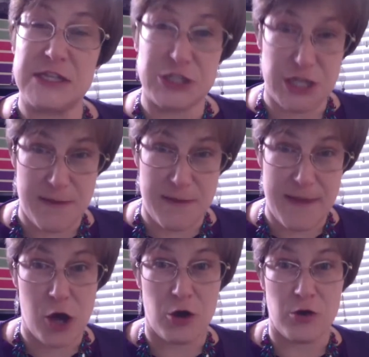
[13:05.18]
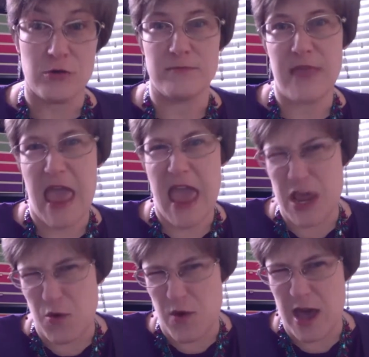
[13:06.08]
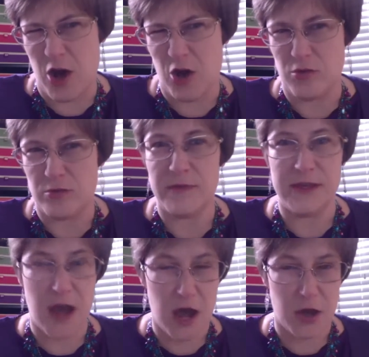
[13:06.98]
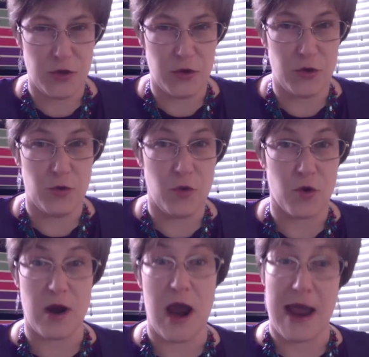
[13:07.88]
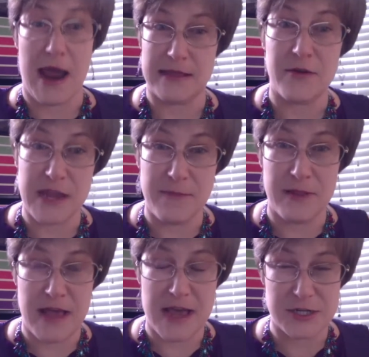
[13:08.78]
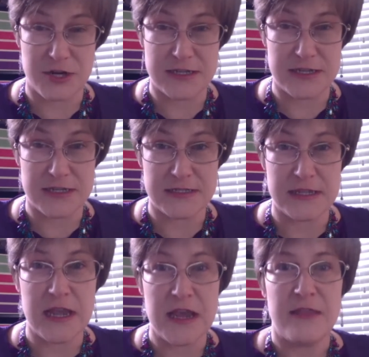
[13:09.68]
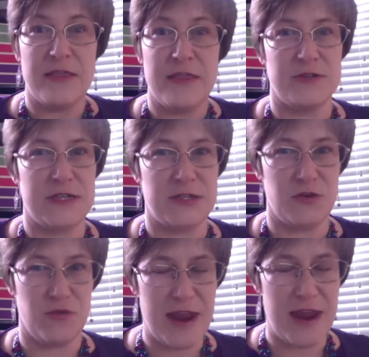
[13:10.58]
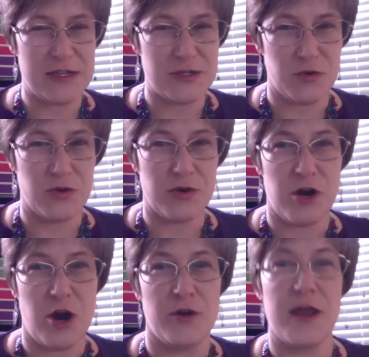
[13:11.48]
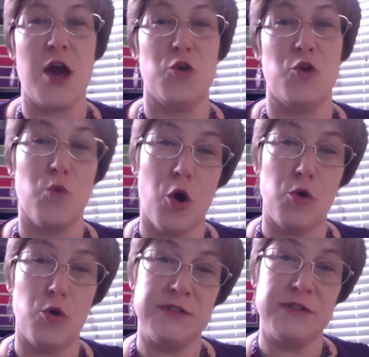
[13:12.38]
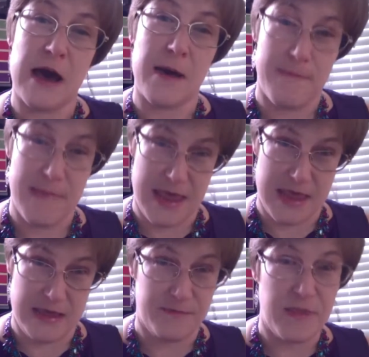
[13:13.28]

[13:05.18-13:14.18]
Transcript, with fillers: Gmail, AOL, Yahoo, or iCloud email addresses, there's this great tool called Unroll.me.